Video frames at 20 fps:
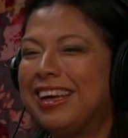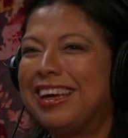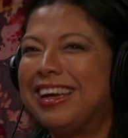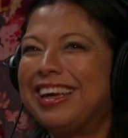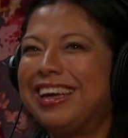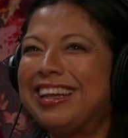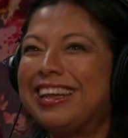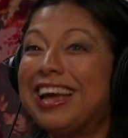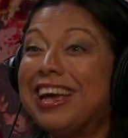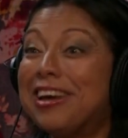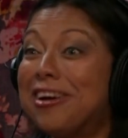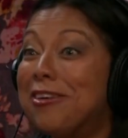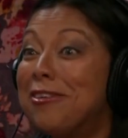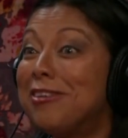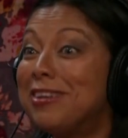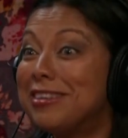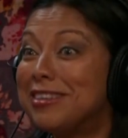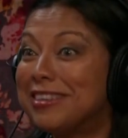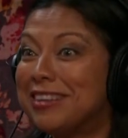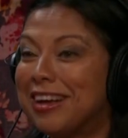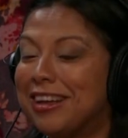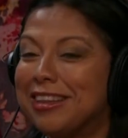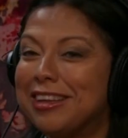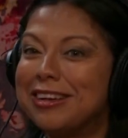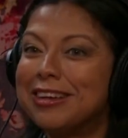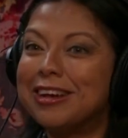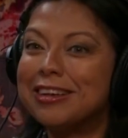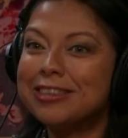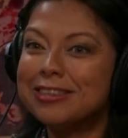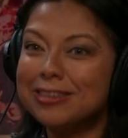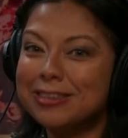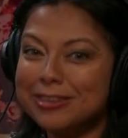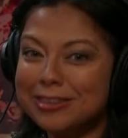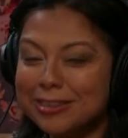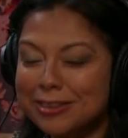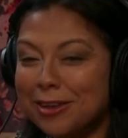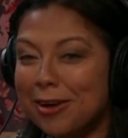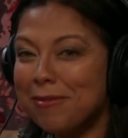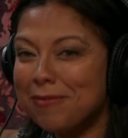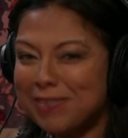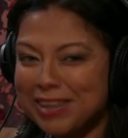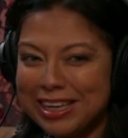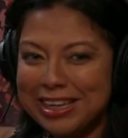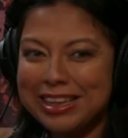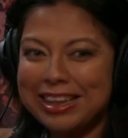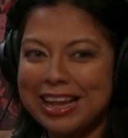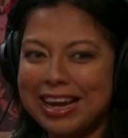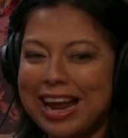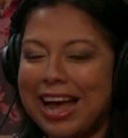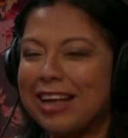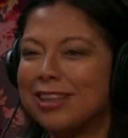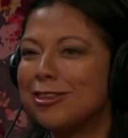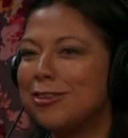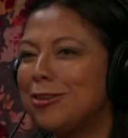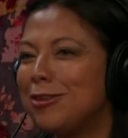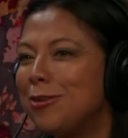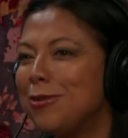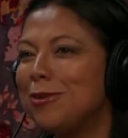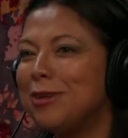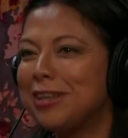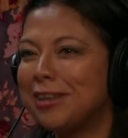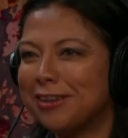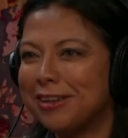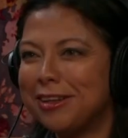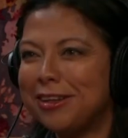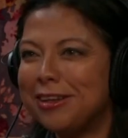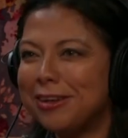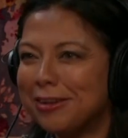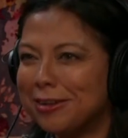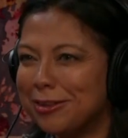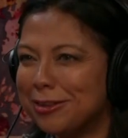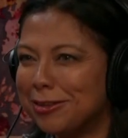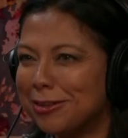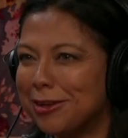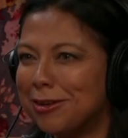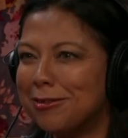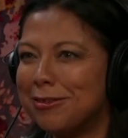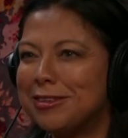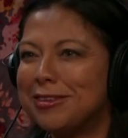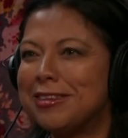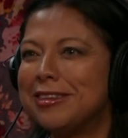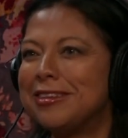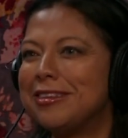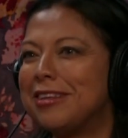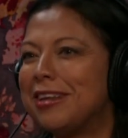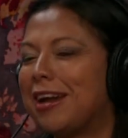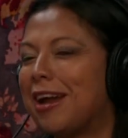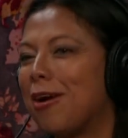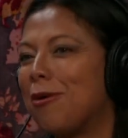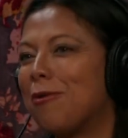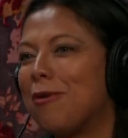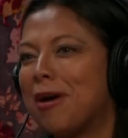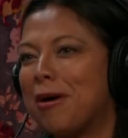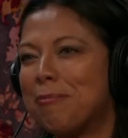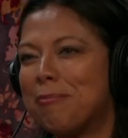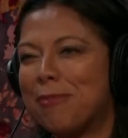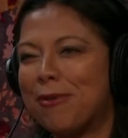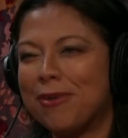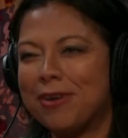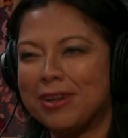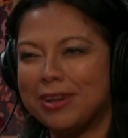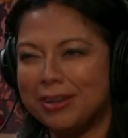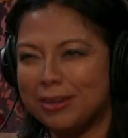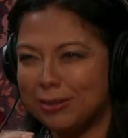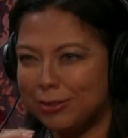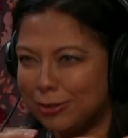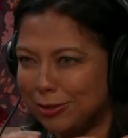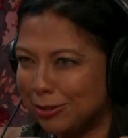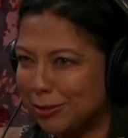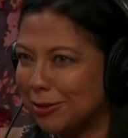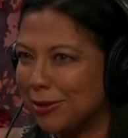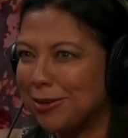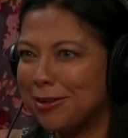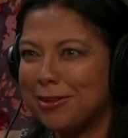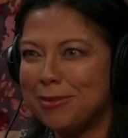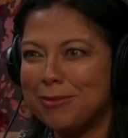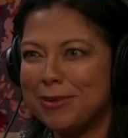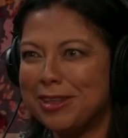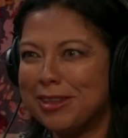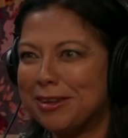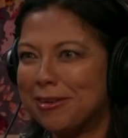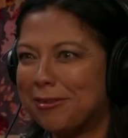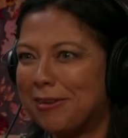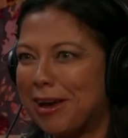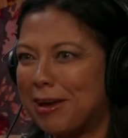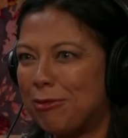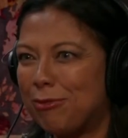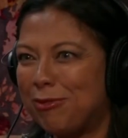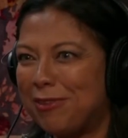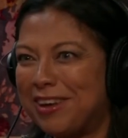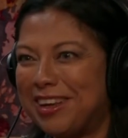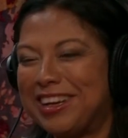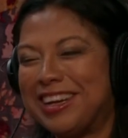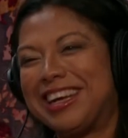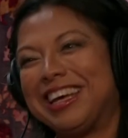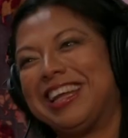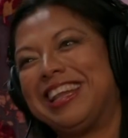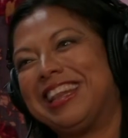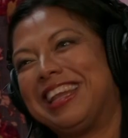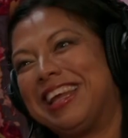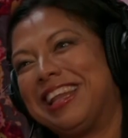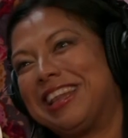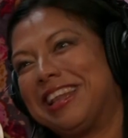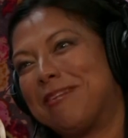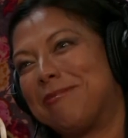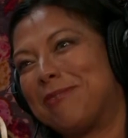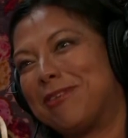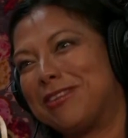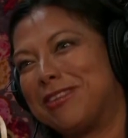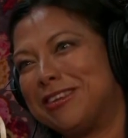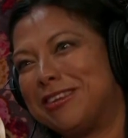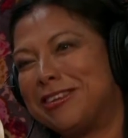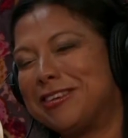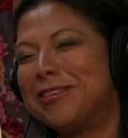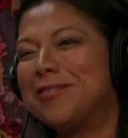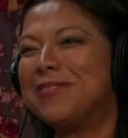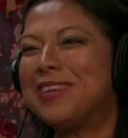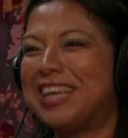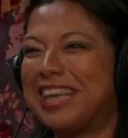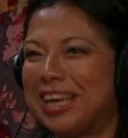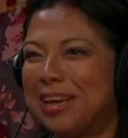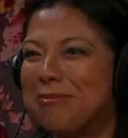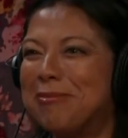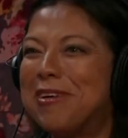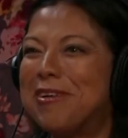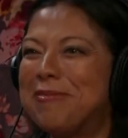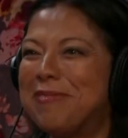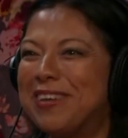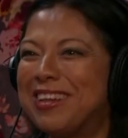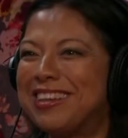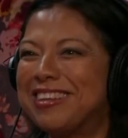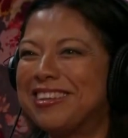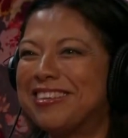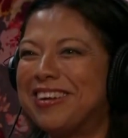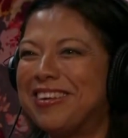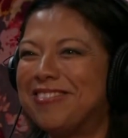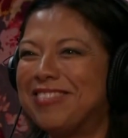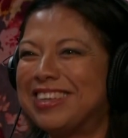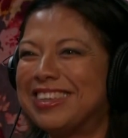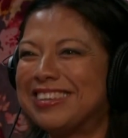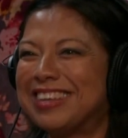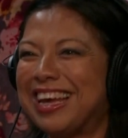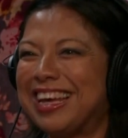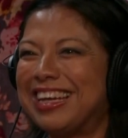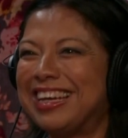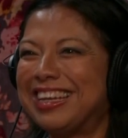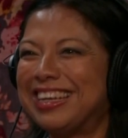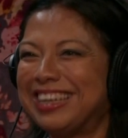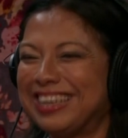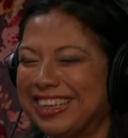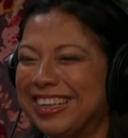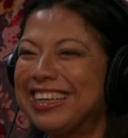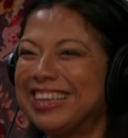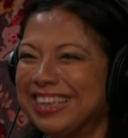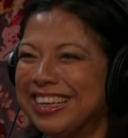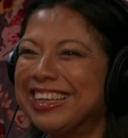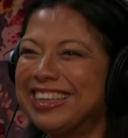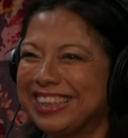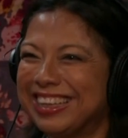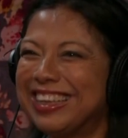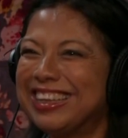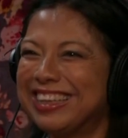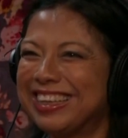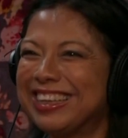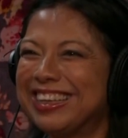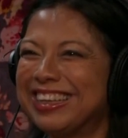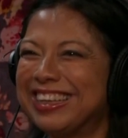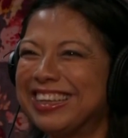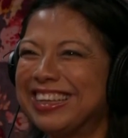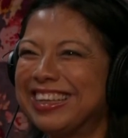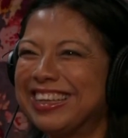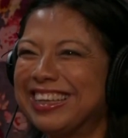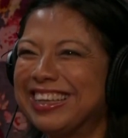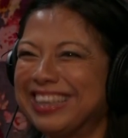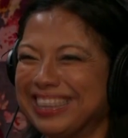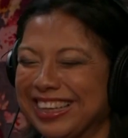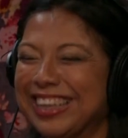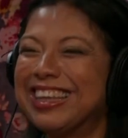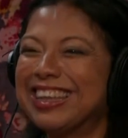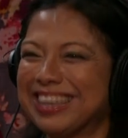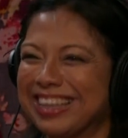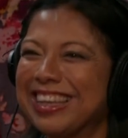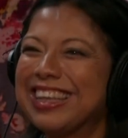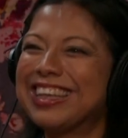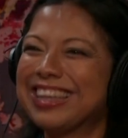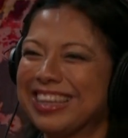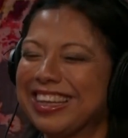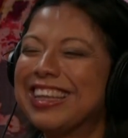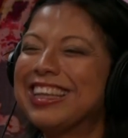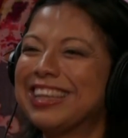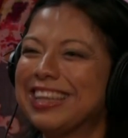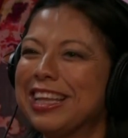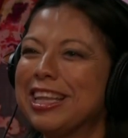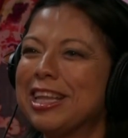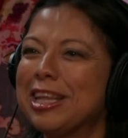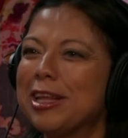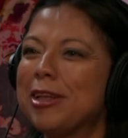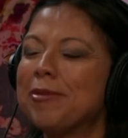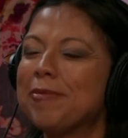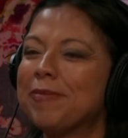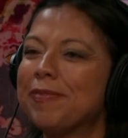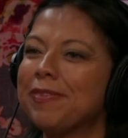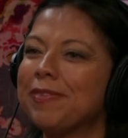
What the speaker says: And I always thought there is something that has to do with clinical services that at one point is just going to be the right fit. And then the position became open. So I'm excited. Oh, me too. Me too. So the